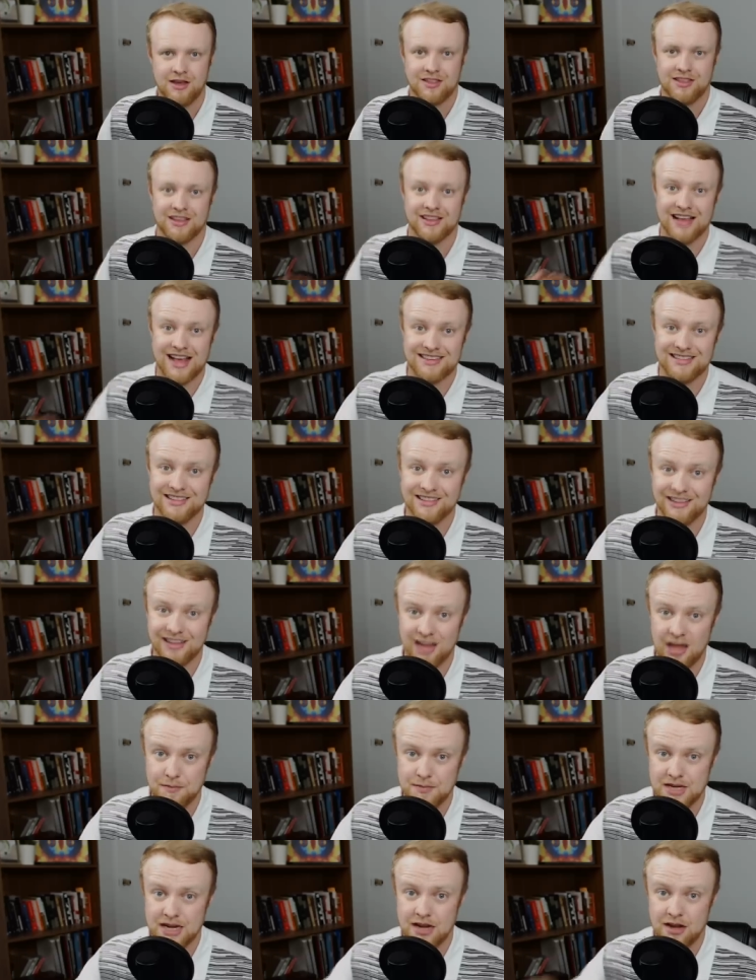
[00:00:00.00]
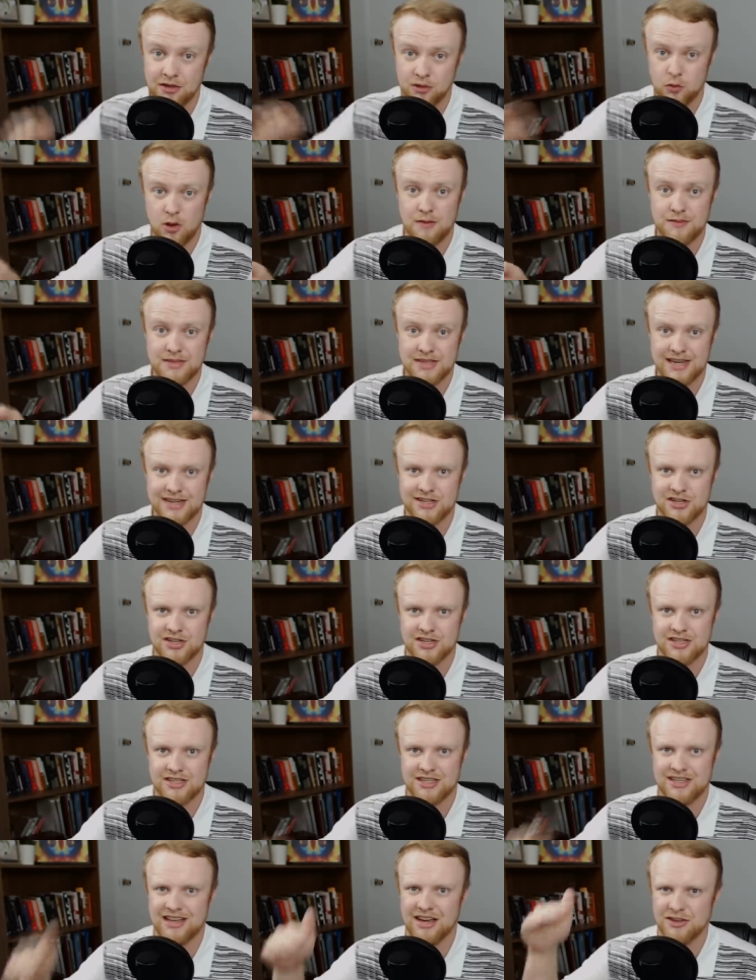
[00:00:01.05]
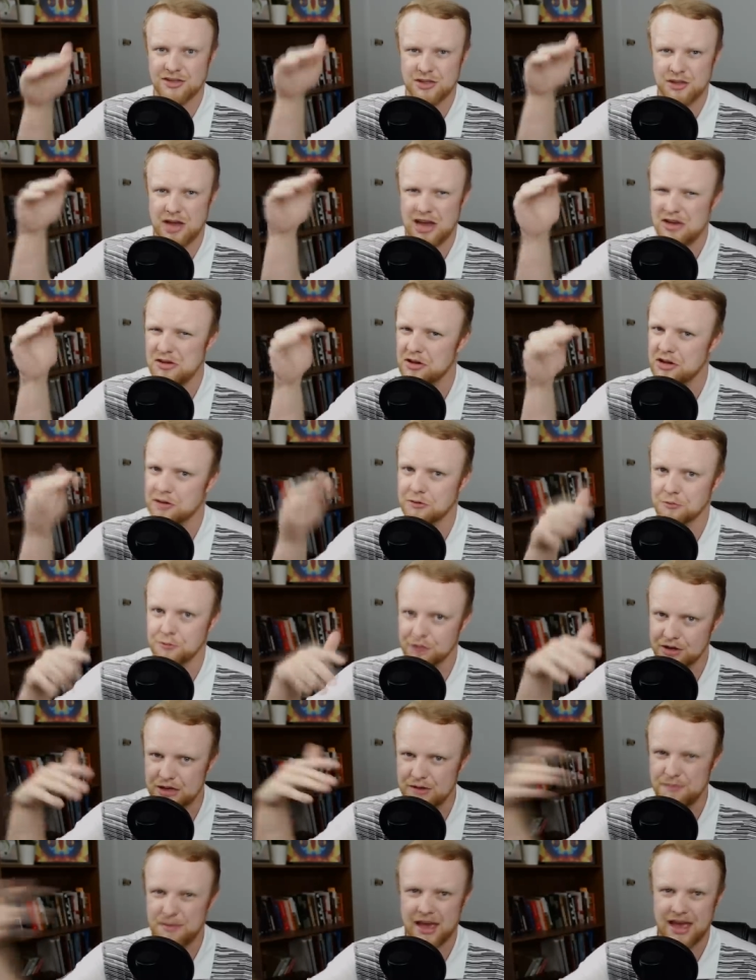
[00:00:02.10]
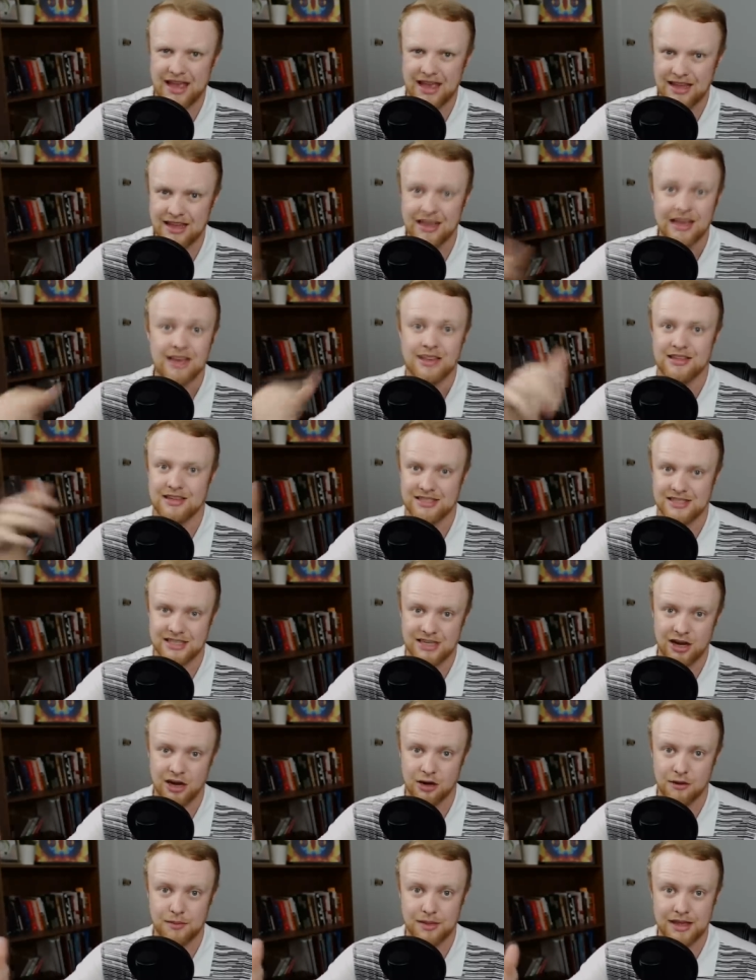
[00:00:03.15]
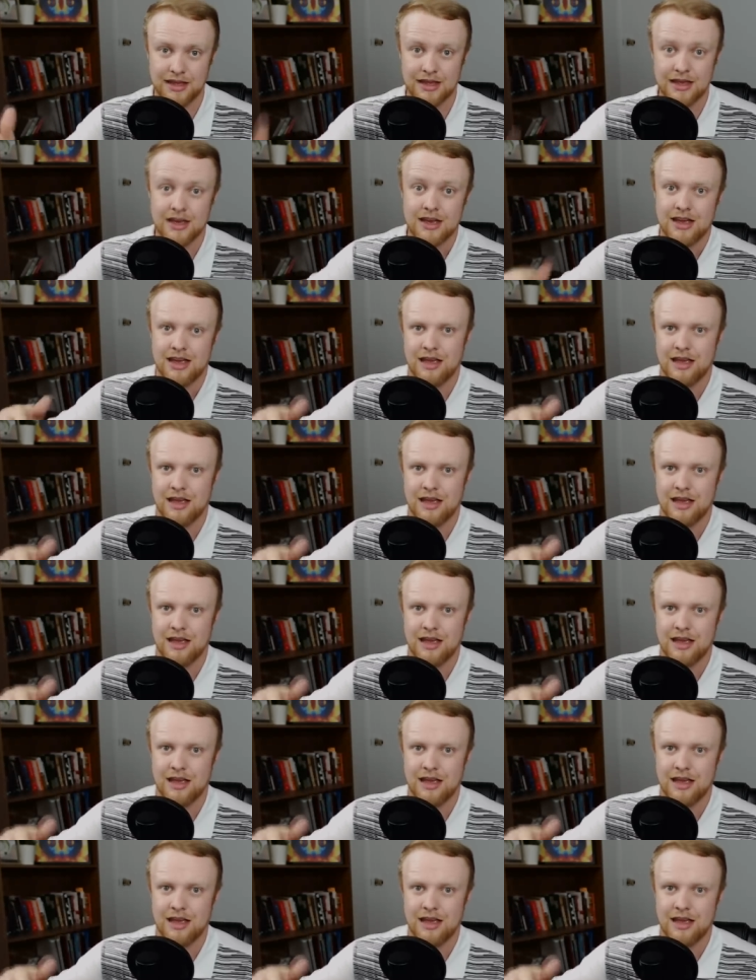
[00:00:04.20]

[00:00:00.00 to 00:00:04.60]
The last little update on the website just tells you how you can repay the CRB